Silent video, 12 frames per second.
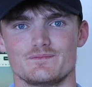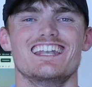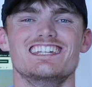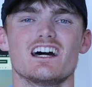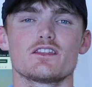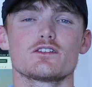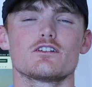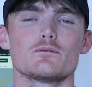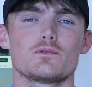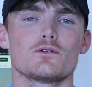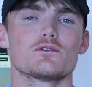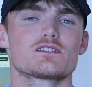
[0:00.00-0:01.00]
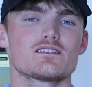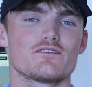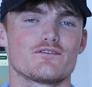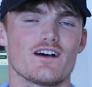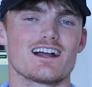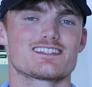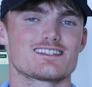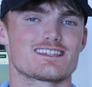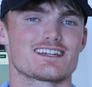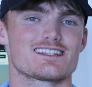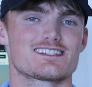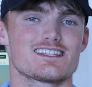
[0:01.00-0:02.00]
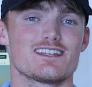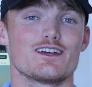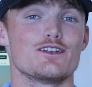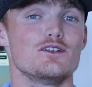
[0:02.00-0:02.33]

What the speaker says: Another important factor to consider,